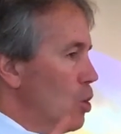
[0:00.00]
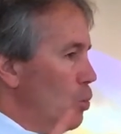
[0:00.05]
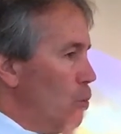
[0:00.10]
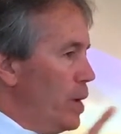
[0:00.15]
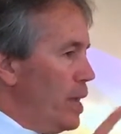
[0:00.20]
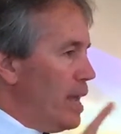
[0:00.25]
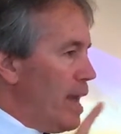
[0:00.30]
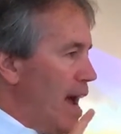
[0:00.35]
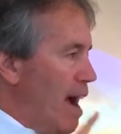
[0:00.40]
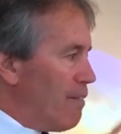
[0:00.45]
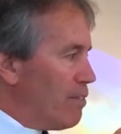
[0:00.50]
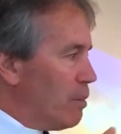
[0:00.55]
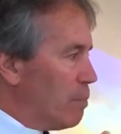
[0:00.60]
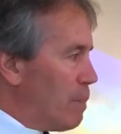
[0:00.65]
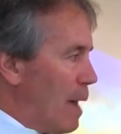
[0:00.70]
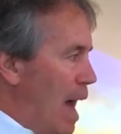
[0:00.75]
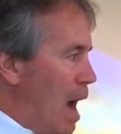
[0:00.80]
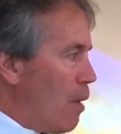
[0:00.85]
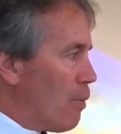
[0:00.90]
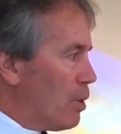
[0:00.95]
we have
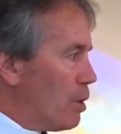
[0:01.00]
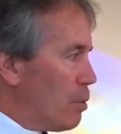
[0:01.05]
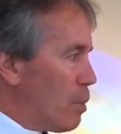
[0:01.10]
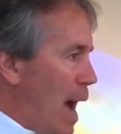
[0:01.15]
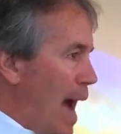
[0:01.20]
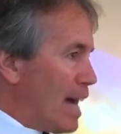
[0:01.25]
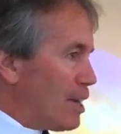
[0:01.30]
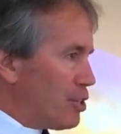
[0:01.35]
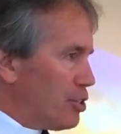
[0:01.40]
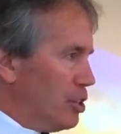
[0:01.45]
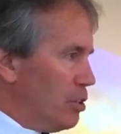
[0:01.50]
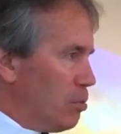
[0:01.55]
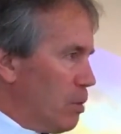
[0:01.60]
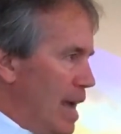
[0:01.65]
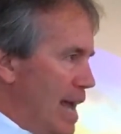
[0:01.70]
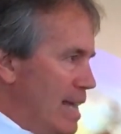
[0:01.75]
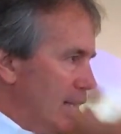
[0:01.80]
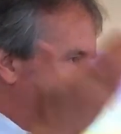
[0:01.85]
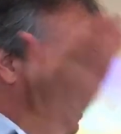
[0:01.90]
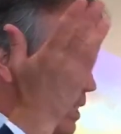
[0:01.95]
the power to actually
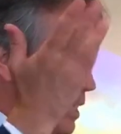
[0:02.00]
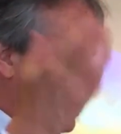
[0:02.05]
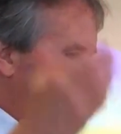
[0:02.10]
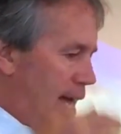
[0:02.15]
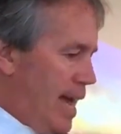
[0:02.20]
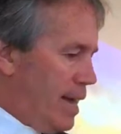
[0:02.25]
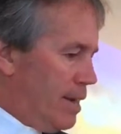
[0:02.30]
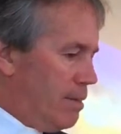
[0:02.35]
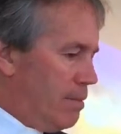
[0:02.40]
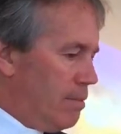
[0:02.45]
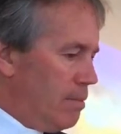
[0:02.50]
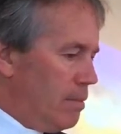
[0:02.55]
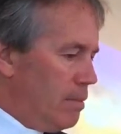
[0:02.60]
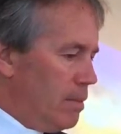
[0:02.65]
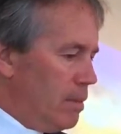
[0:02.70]
raise the dead.